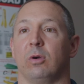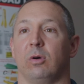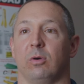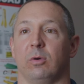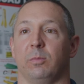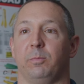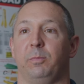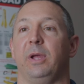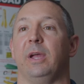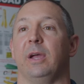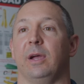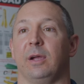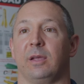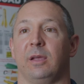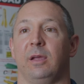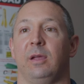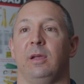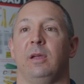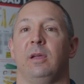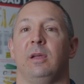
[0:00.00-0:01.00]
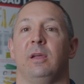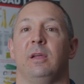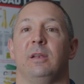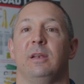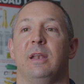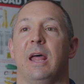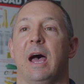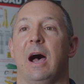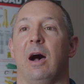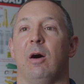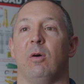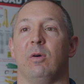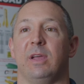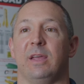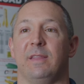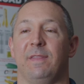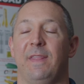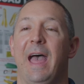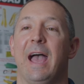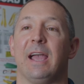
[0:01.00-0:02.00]
or pick. Now,
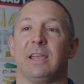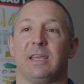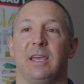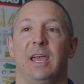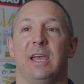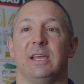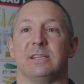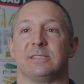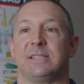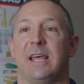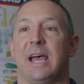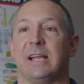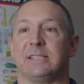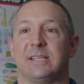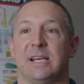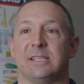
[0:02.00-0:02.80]
in that case, that